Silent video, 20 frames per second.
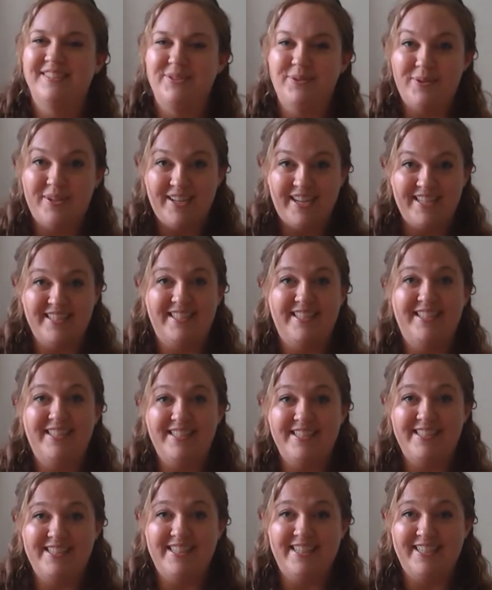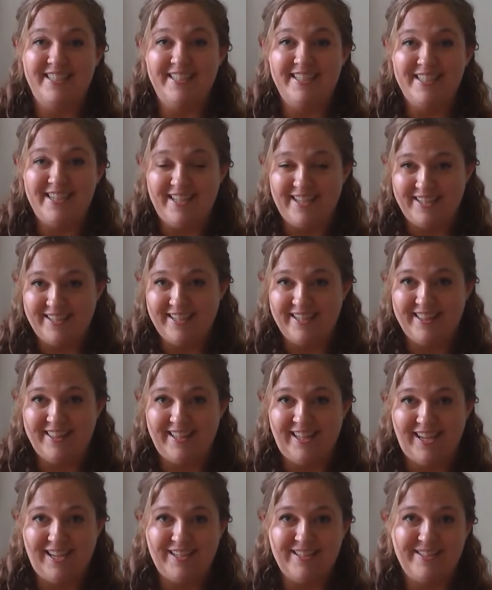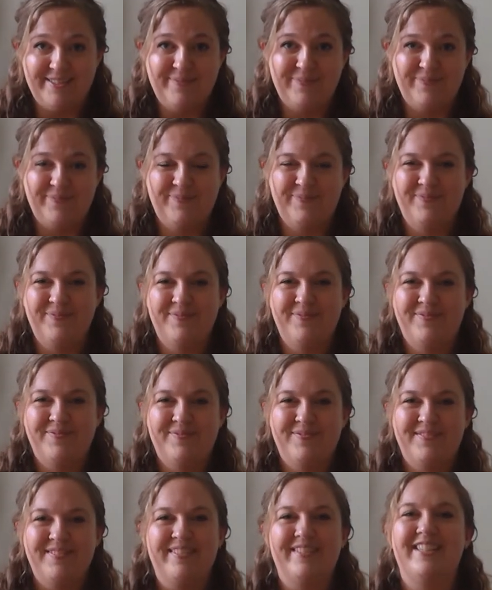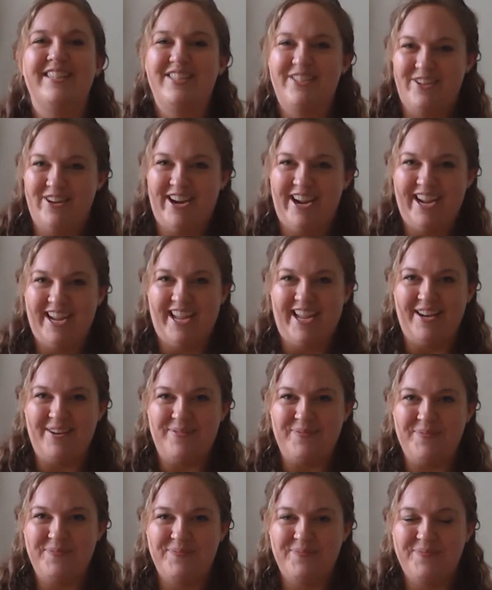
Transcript: Do a nice little tickle and hug at the end. Let's try again.